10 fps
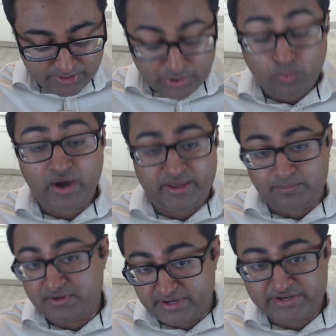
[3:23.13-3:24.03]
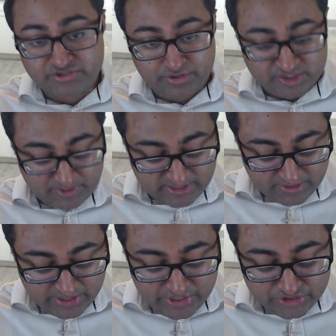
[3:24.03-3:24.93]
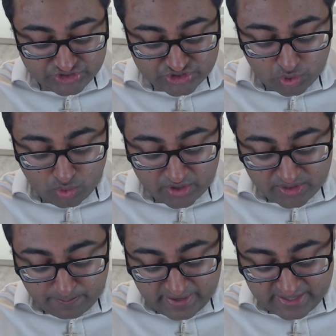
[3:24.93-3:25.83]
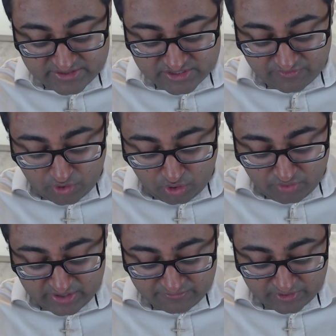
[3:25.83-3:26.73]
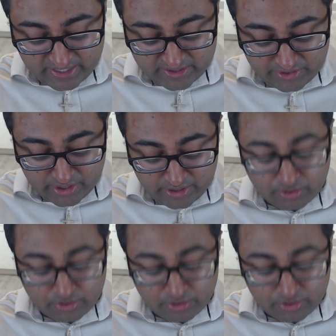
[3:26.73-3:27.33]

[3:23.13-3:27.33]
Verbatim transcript: Why? Bildad is going to explain. So are the paths of all that forget God.